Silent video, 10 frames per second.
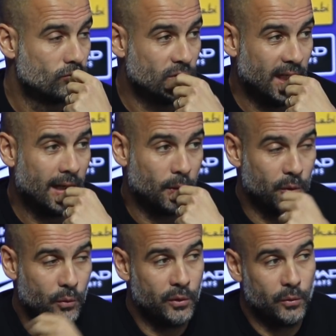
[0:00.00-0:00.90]
Yeah,
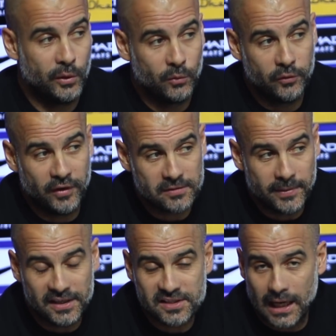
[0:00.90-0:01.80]
we face
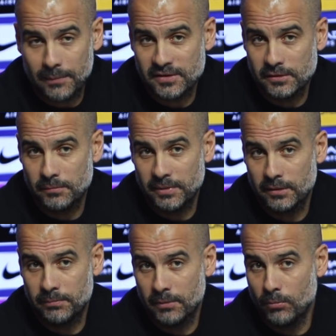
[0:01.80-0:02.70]
many times in
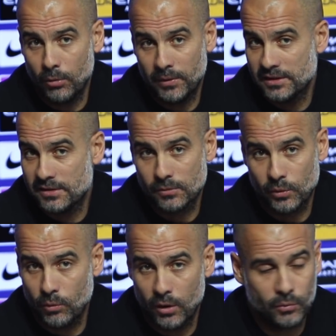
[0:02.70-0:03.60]
big moments. We
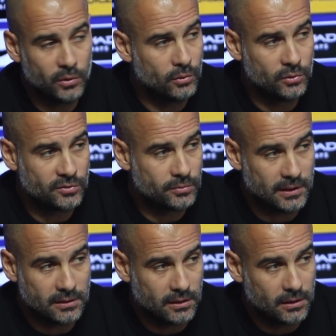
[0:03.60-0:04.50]
won, we lose.
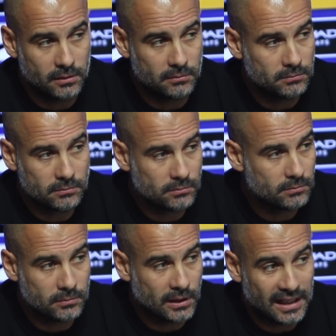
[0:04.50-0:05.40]
But
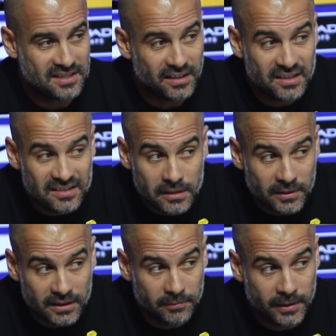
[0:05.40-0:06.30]
I said
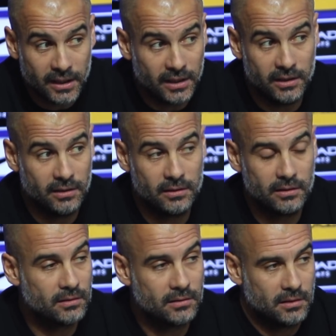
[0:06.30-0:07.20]
even the beginning,
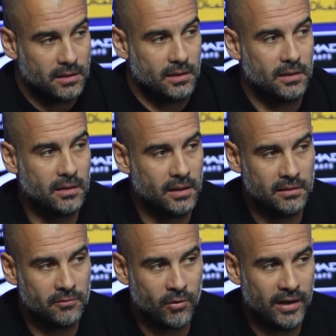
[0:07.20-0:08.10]

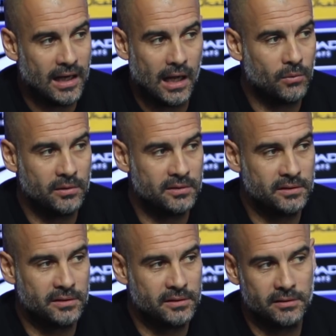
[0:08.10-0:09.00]
and right now,
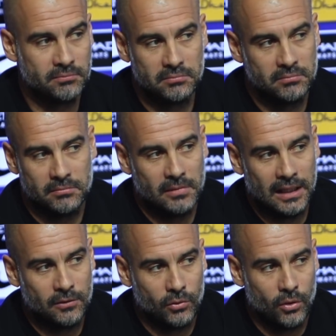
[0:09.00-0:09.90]

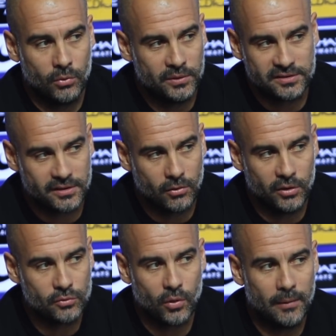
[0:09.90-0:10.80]
I don't know what's
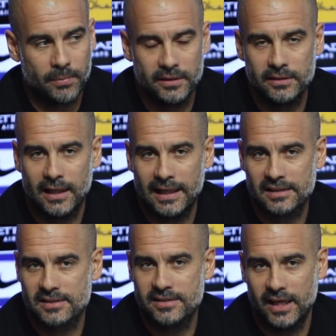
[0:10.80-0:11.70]
going to happen in the
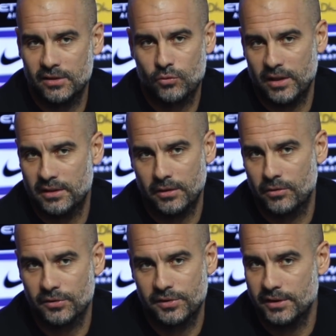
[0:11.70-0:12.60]
next 10, 20,
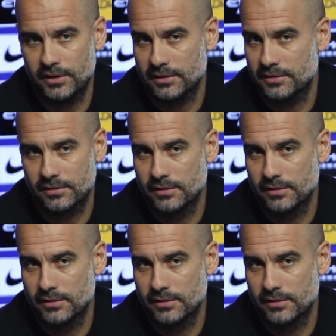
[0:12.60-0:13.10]
30 years.